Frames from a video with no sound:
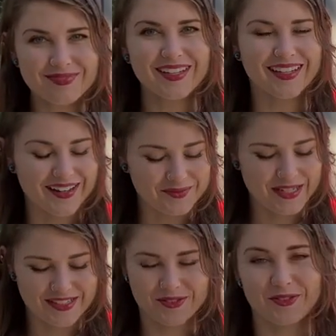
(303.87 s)
Yep,
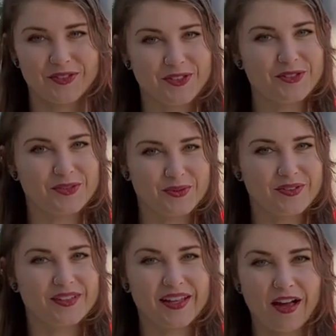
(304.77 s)
his reviews were
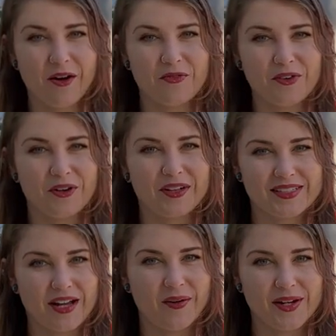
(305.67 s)
really helpful.
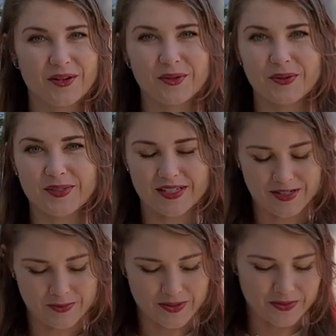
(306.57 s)
That's how I knew it was going
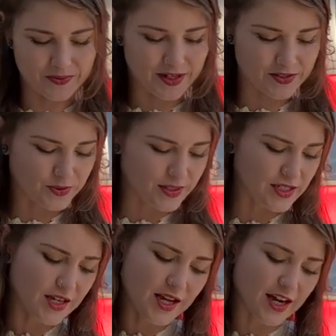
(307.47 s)
to be the right choice.
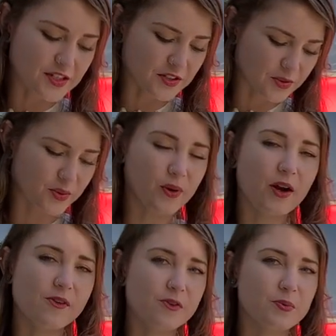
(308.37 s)
Actually, there were
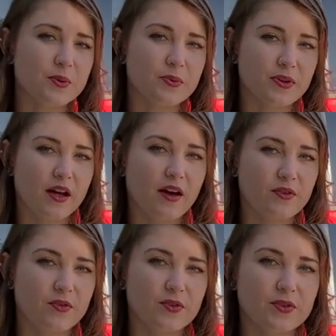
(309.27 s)
quite a few people that have
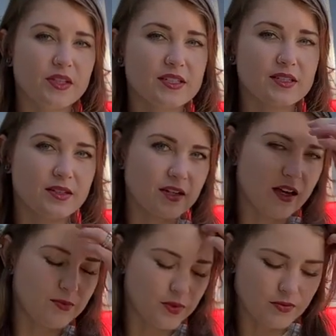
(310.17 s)
reviewed this and
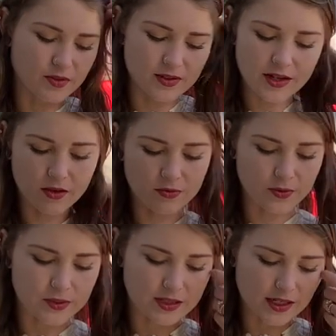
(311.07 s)
have been really
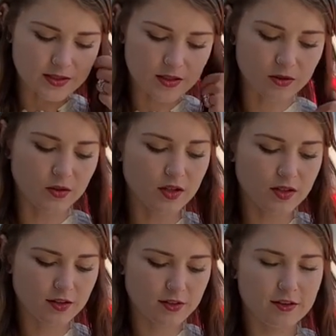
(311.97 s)
helpful with that. So
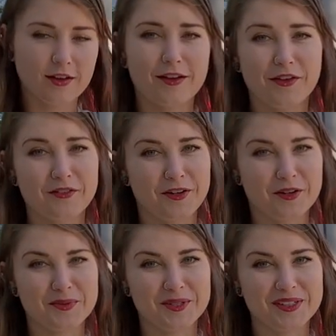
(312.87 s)
I love our
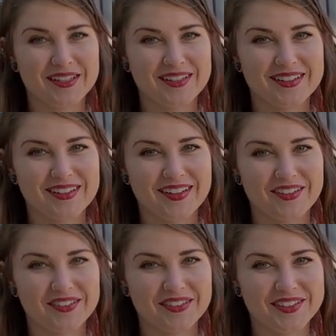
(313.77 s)
community. I
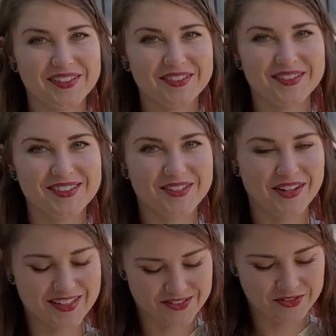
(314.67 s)
really do. Because you
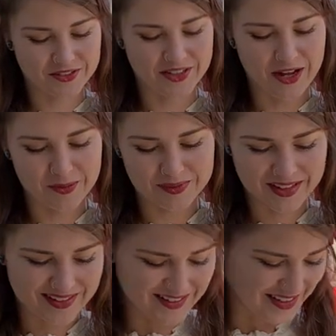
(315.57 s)
guys have really helped
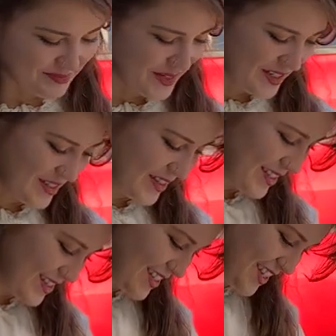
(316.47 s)
lead me to
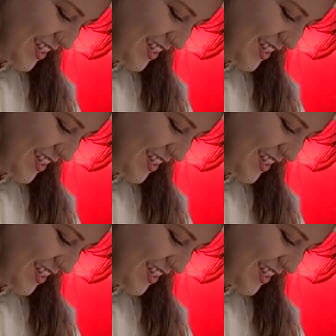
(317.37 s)
this